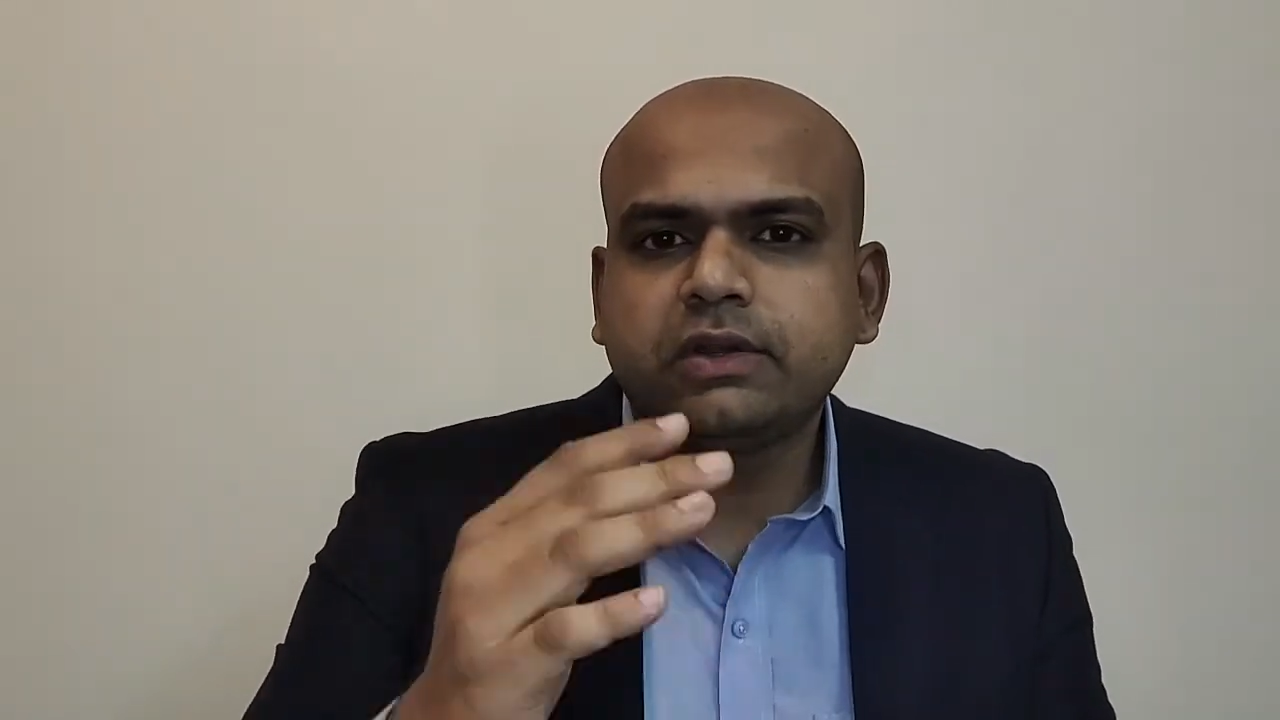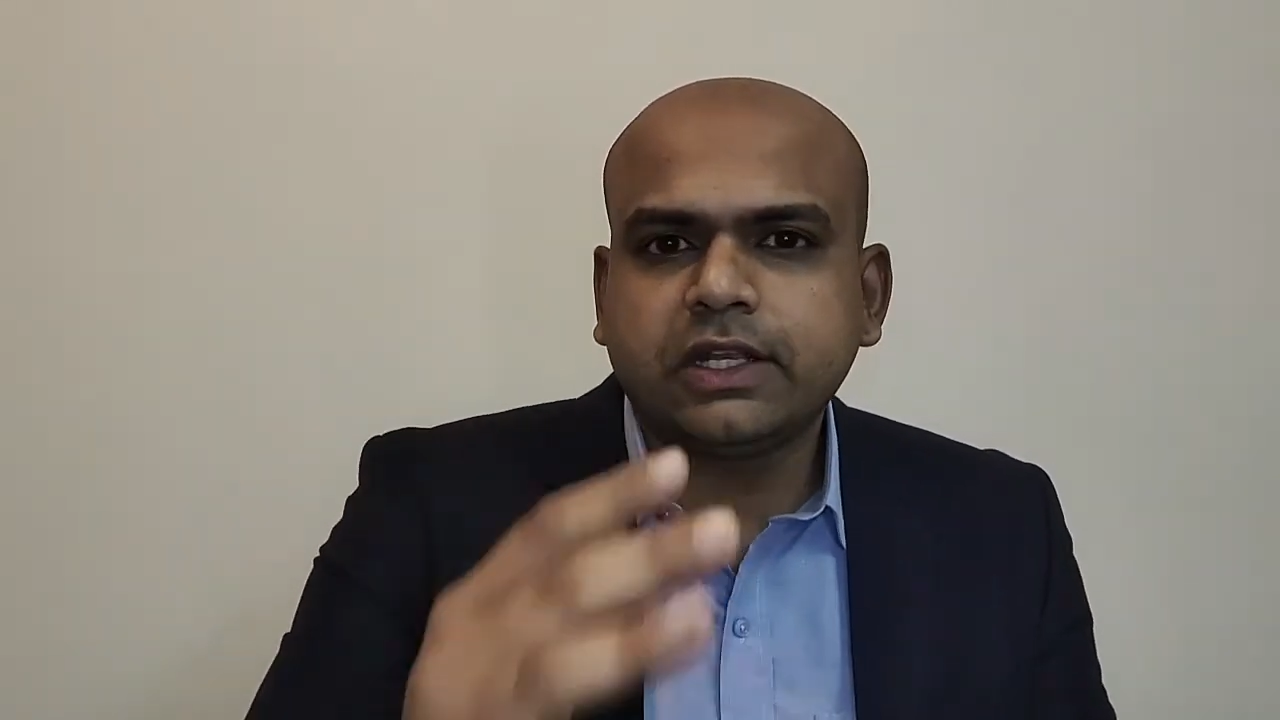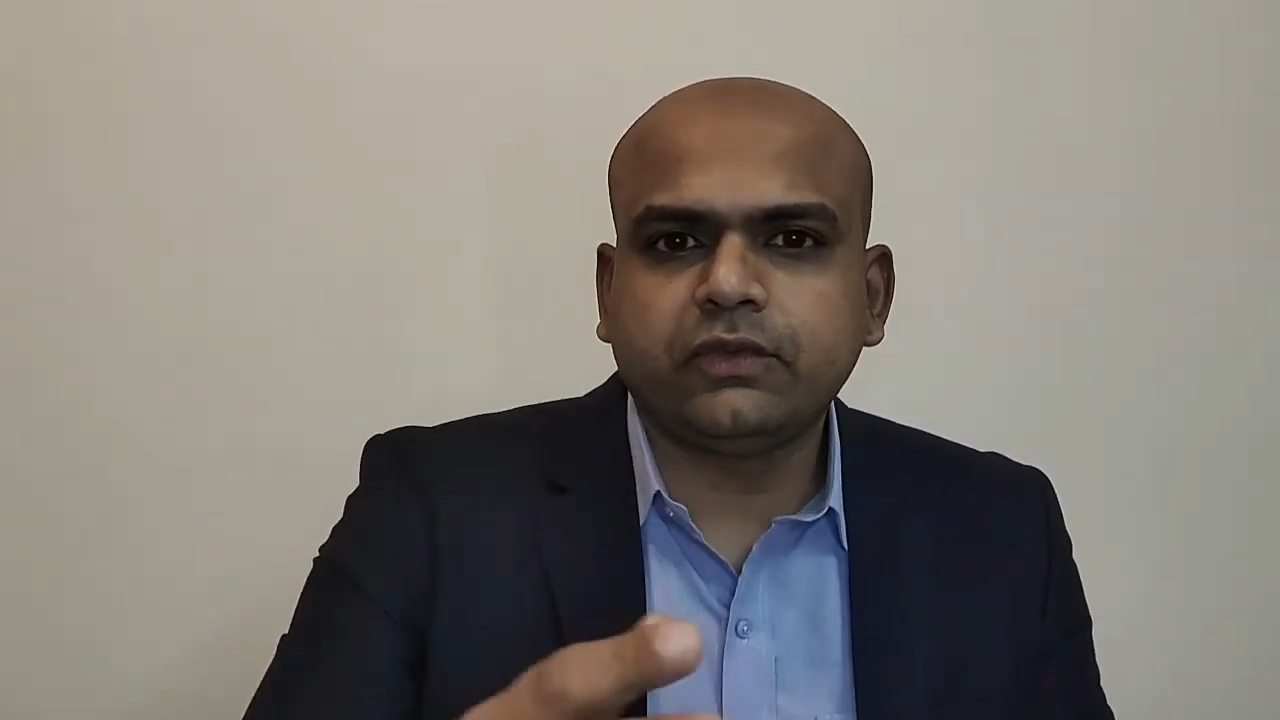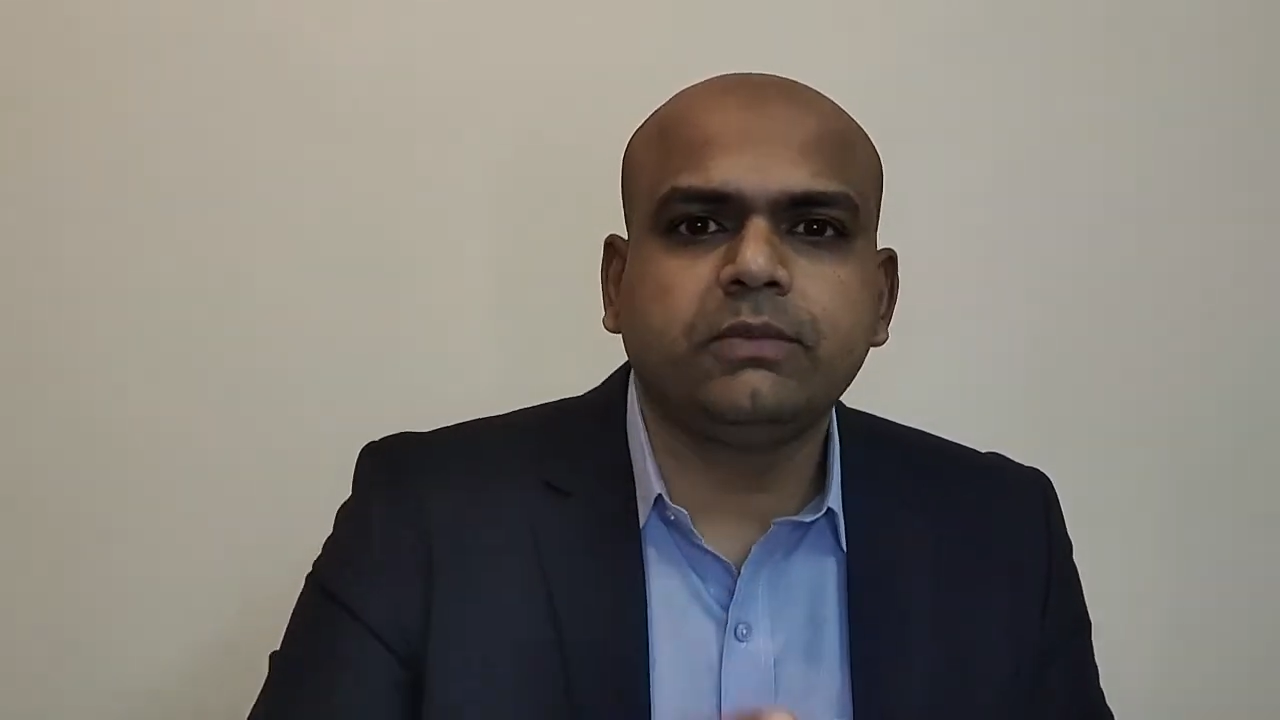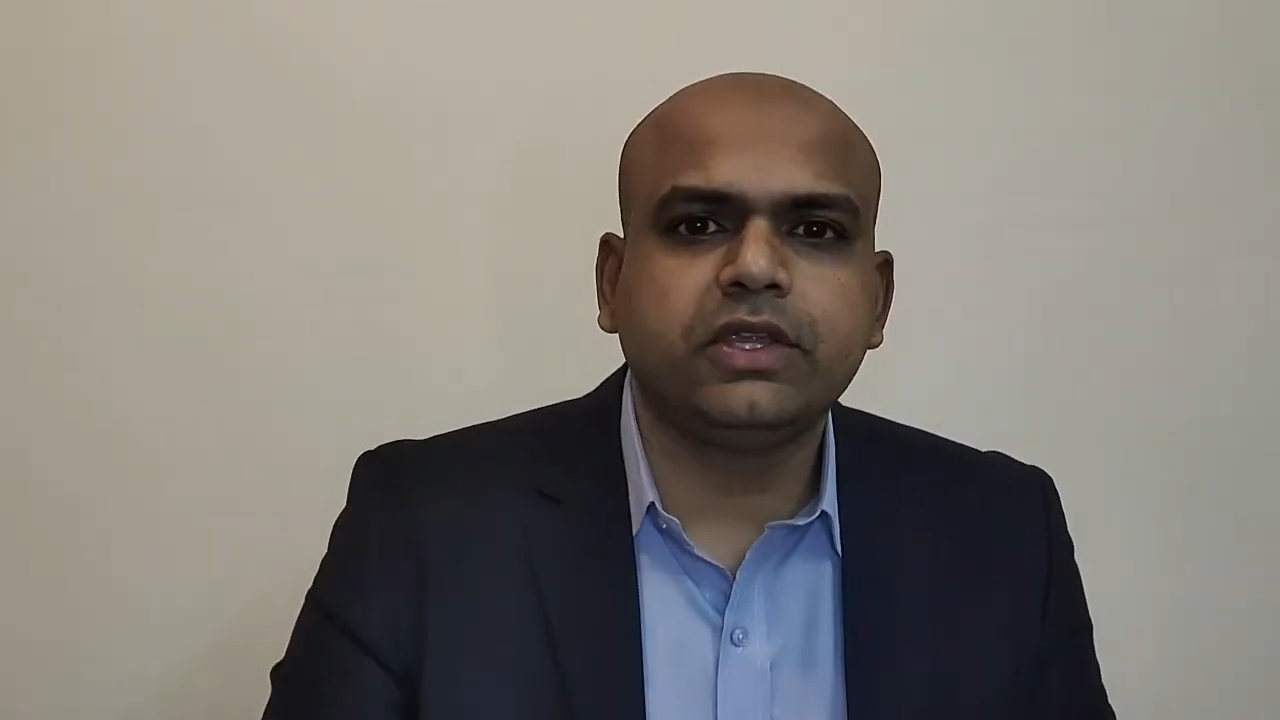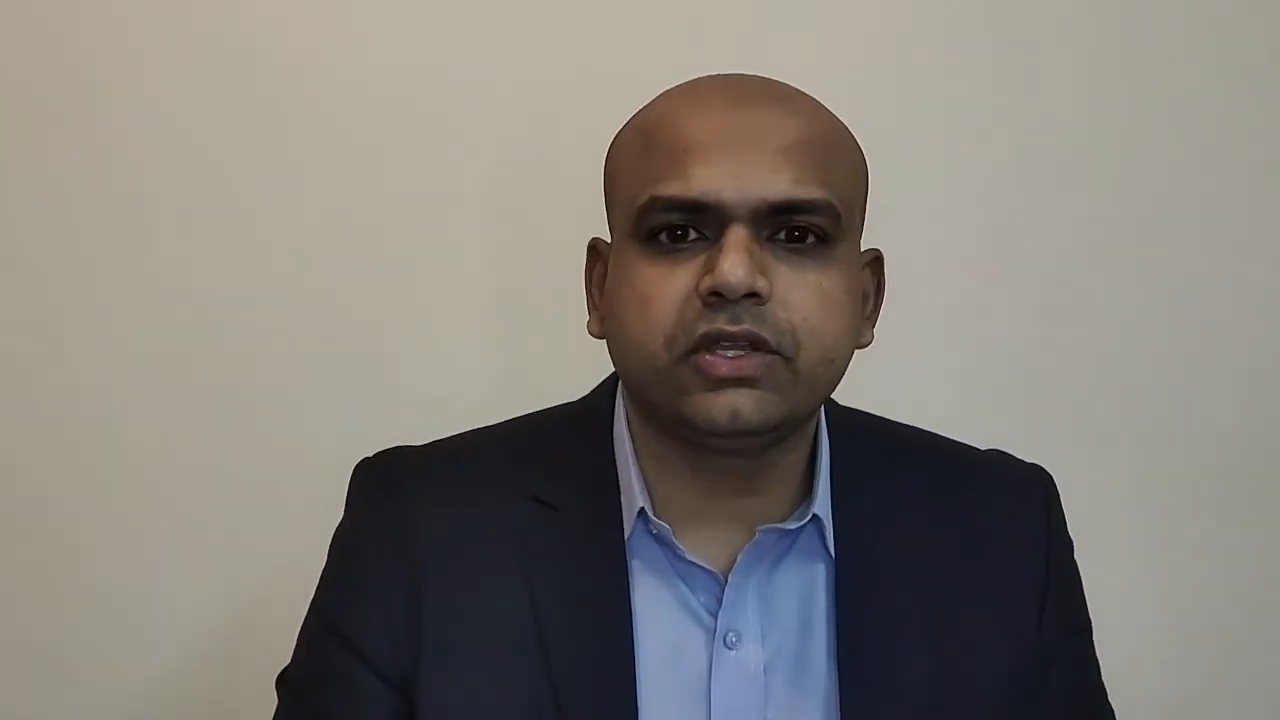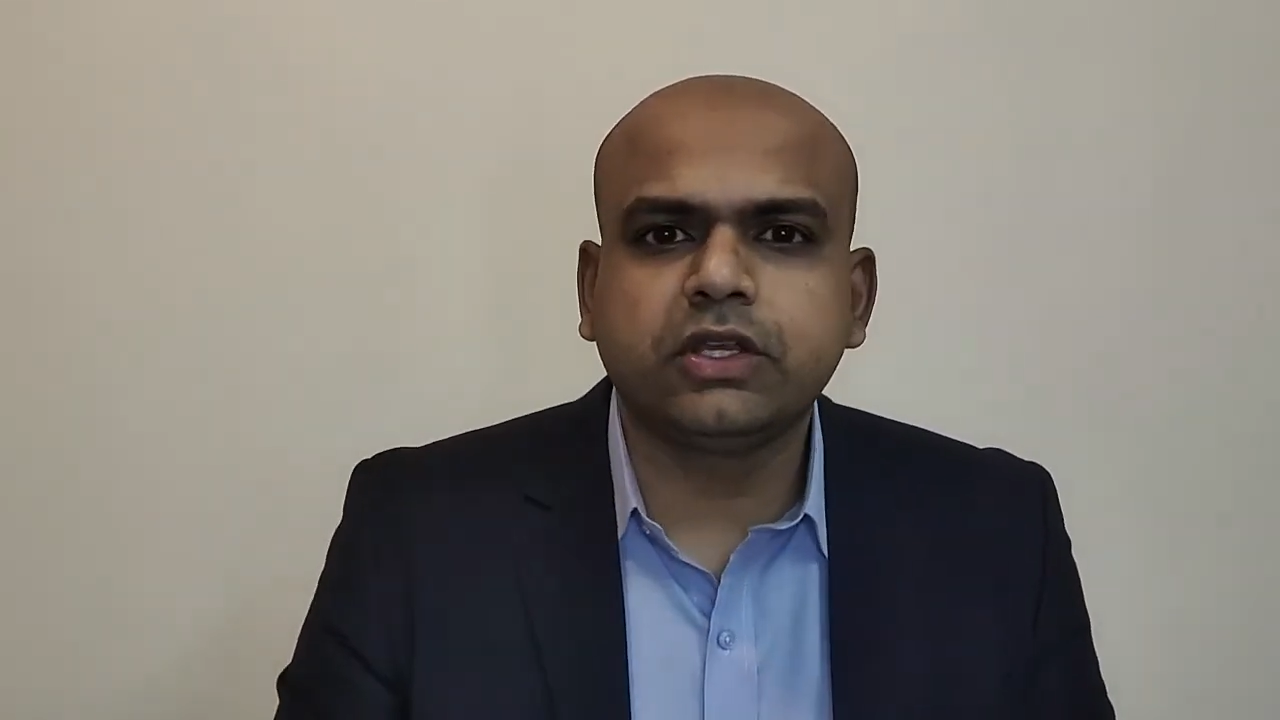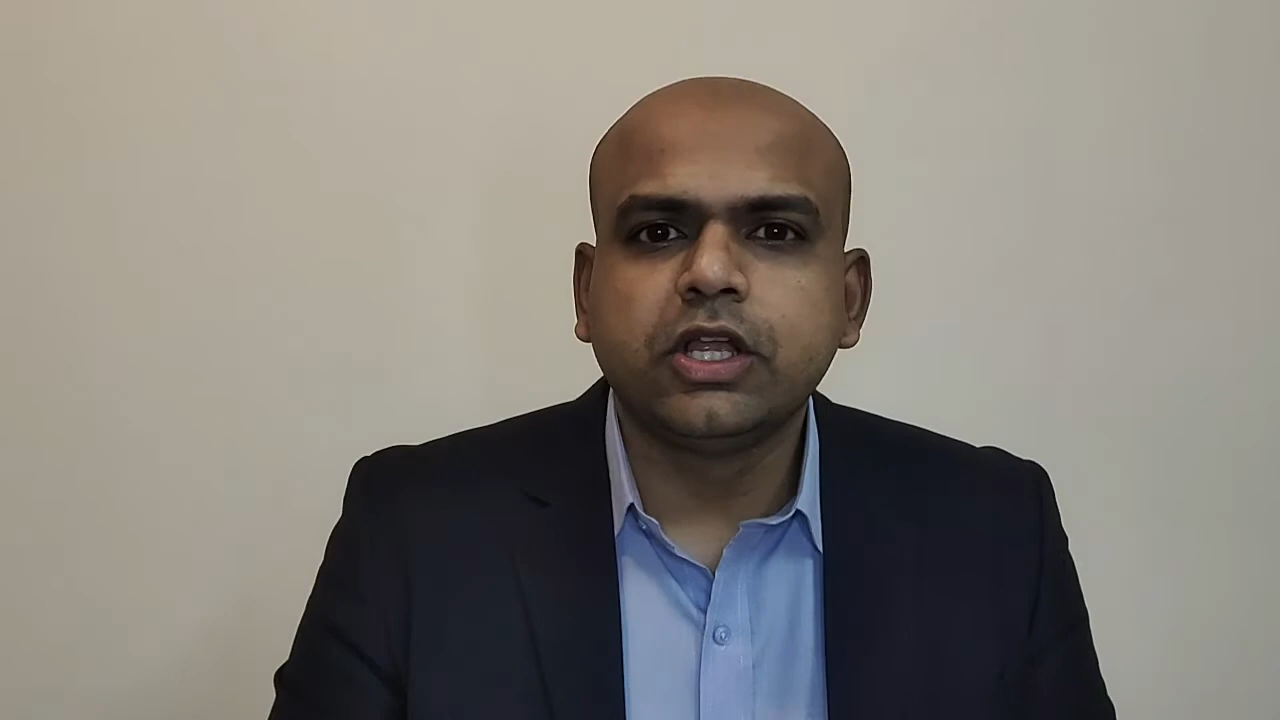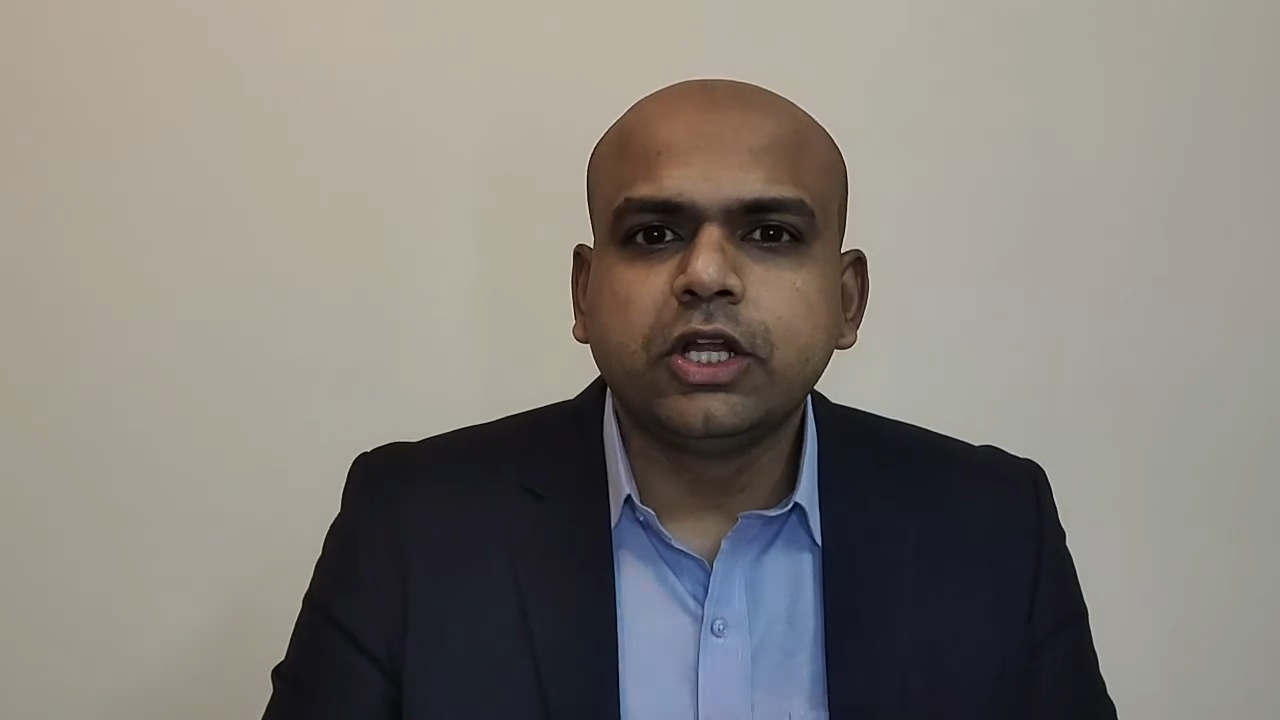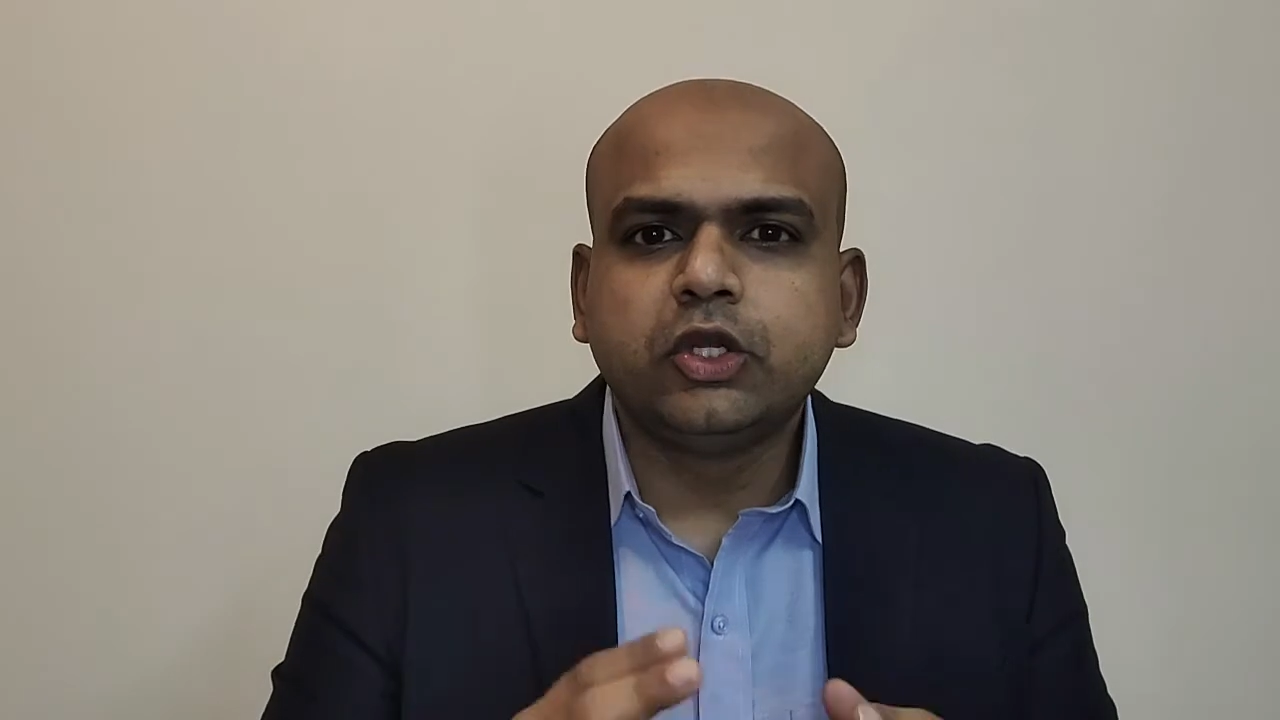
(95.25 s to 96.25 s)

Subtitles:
transformation